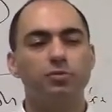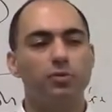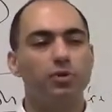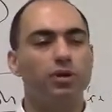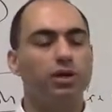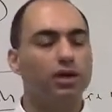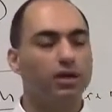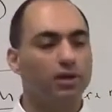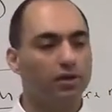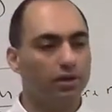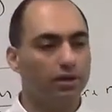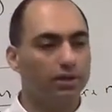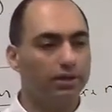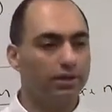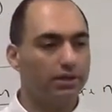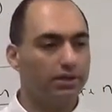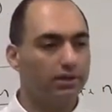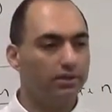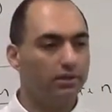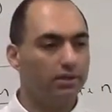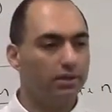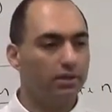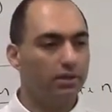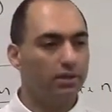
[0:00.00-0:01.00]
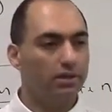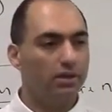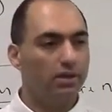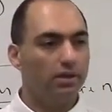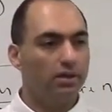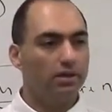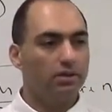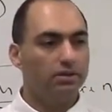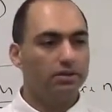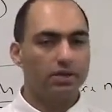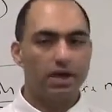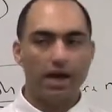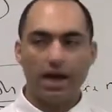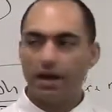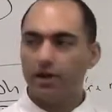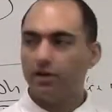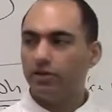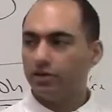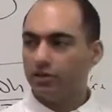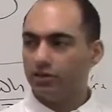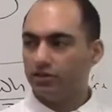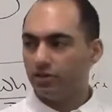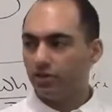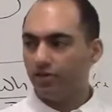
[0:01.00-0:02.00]
working all day.
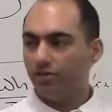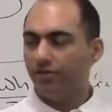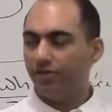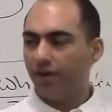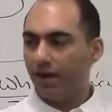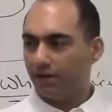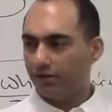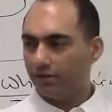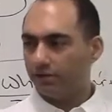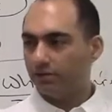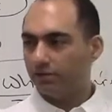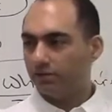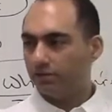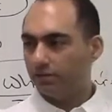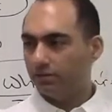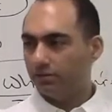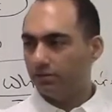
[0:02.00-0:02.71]
Tired is the effect.